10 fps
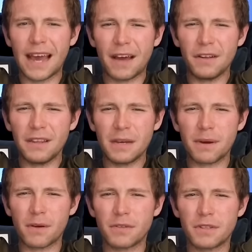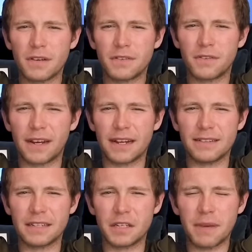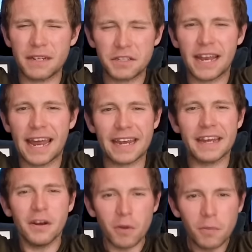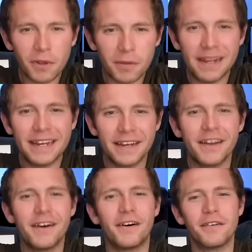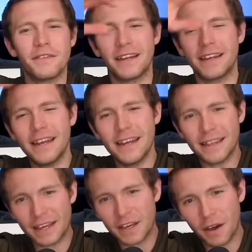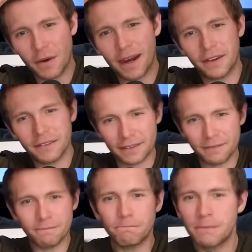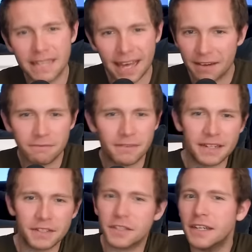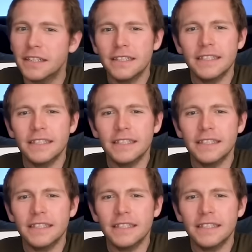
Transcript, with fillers: How do you think about reserves financing? You mentioned, hey, we put the million and a half in, they go out, they get venture.